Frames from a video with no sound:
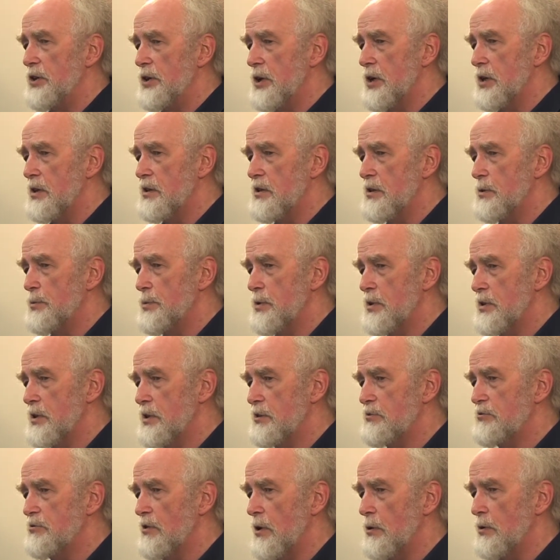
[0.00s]
nurse who was
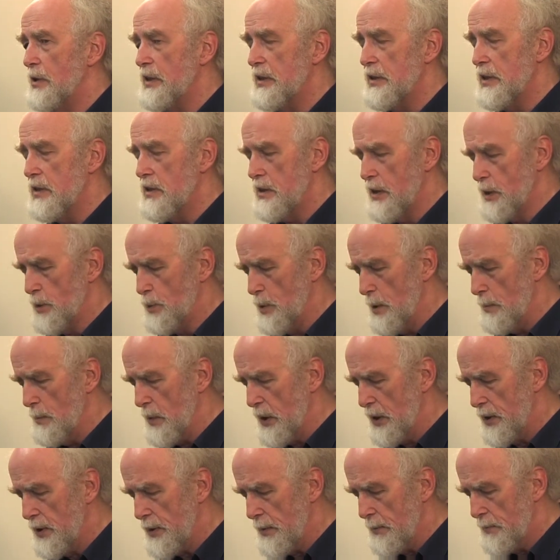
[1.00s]
controlling this
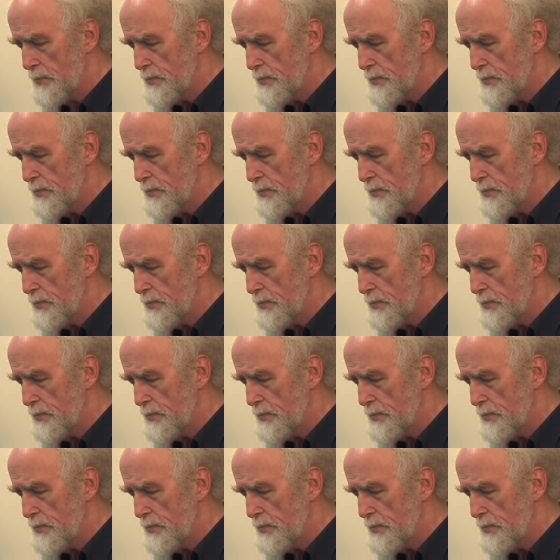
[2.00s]
equipment.